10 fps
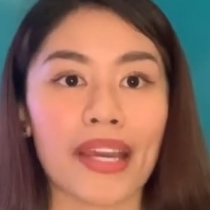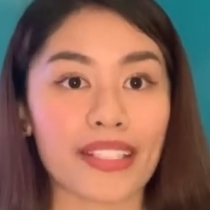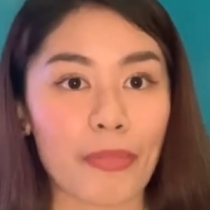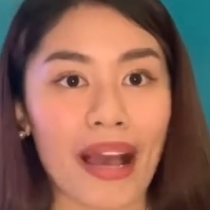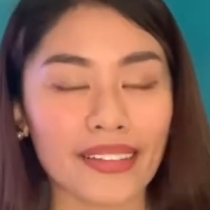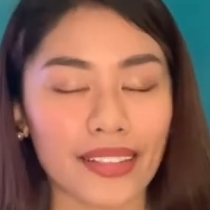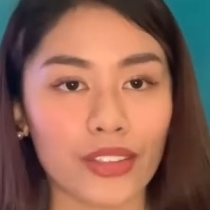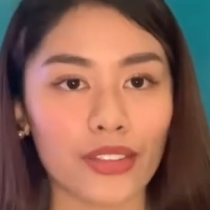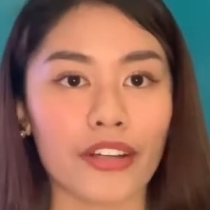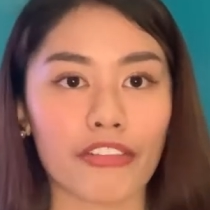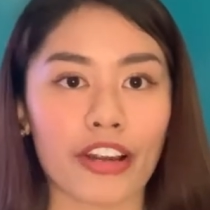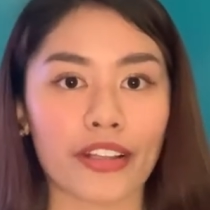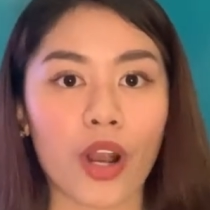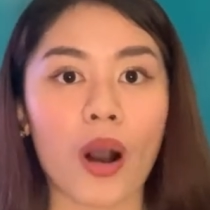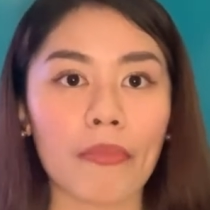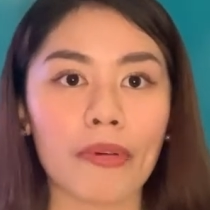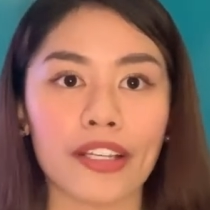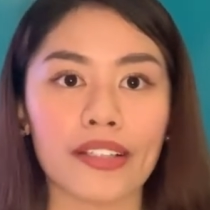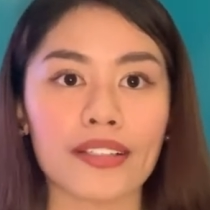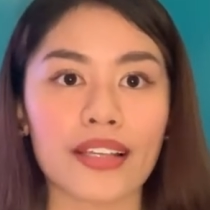expanded to different
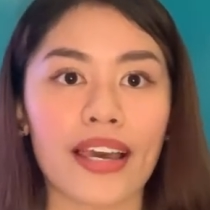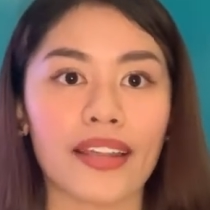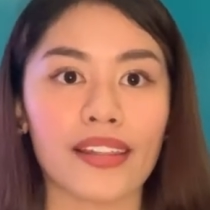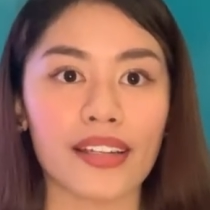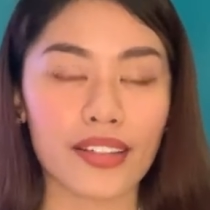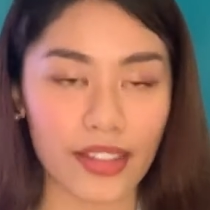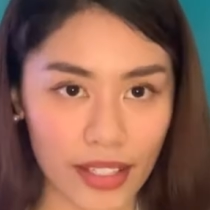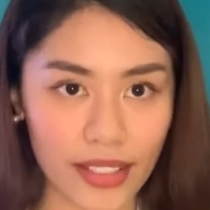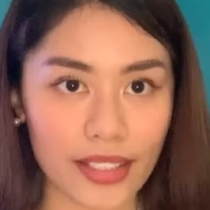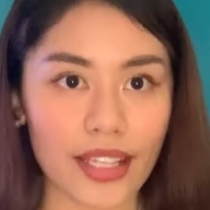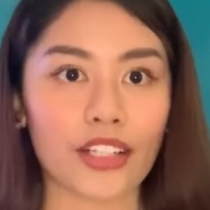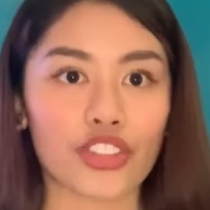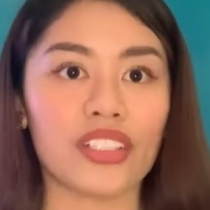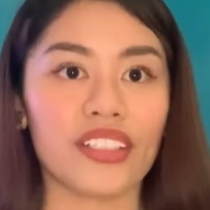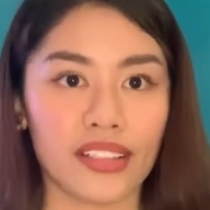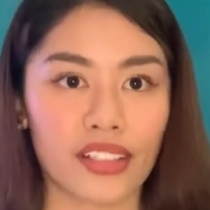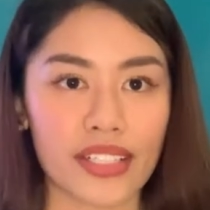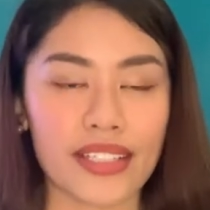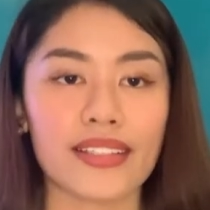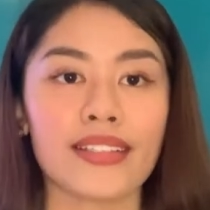companies. And this actually
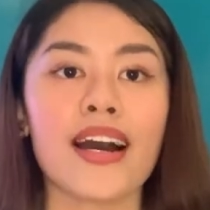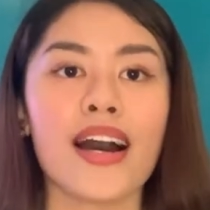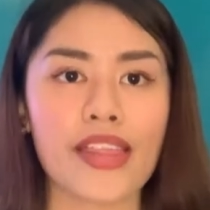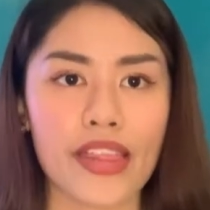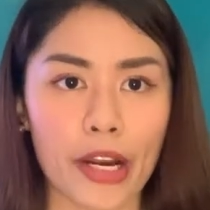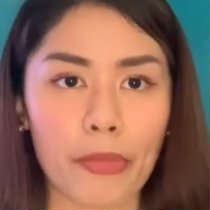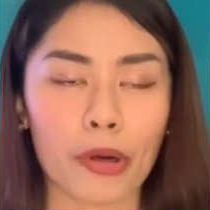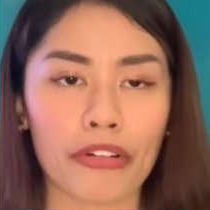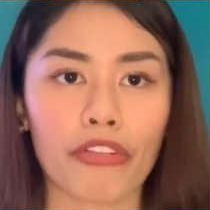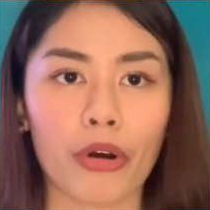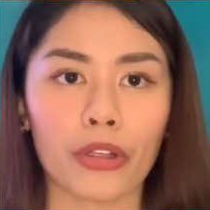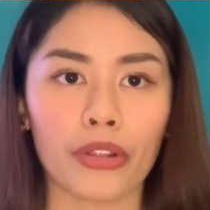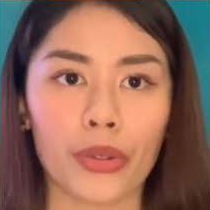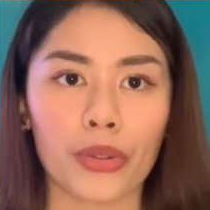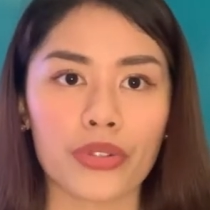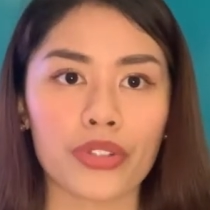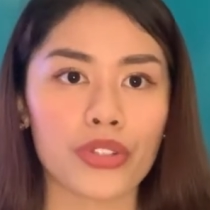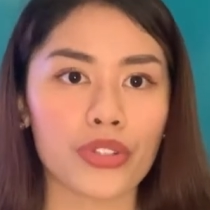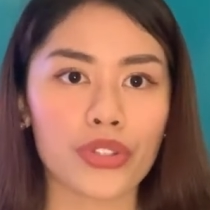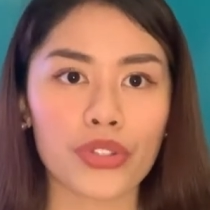increased their portfolios
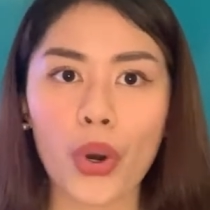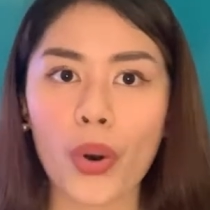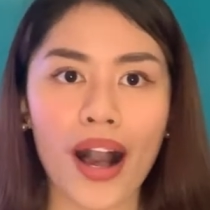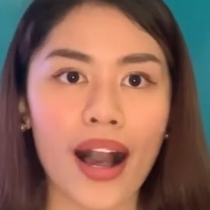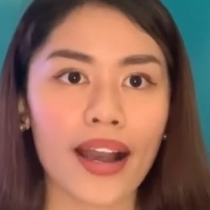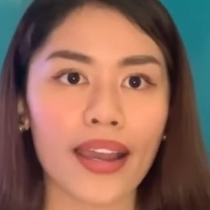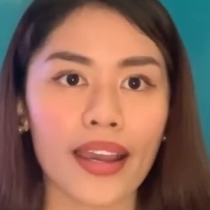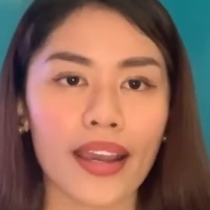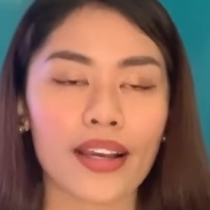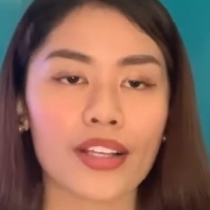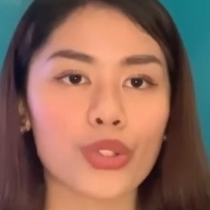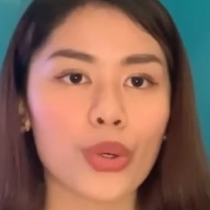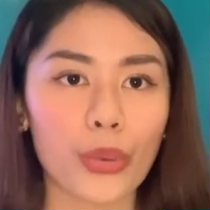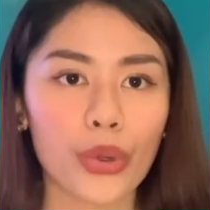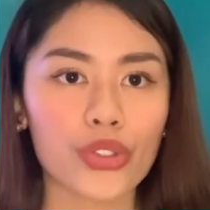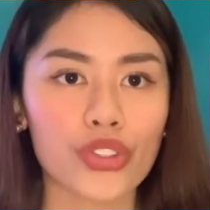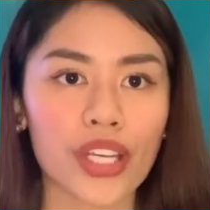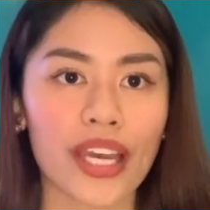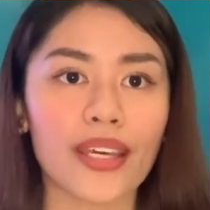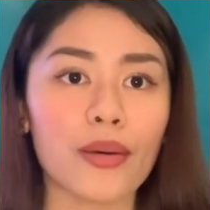so high, so
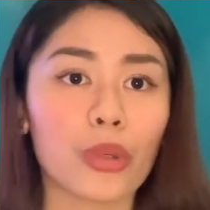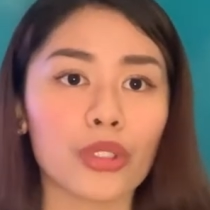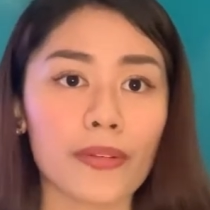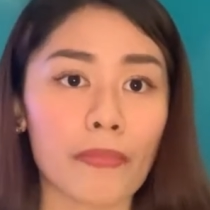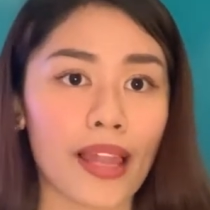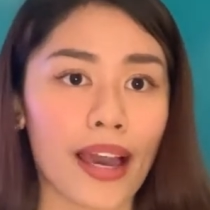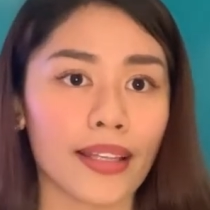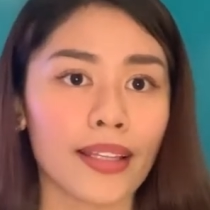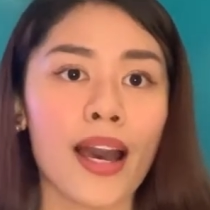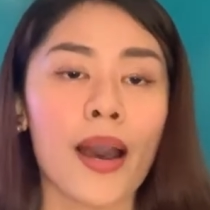huge, and it multiplied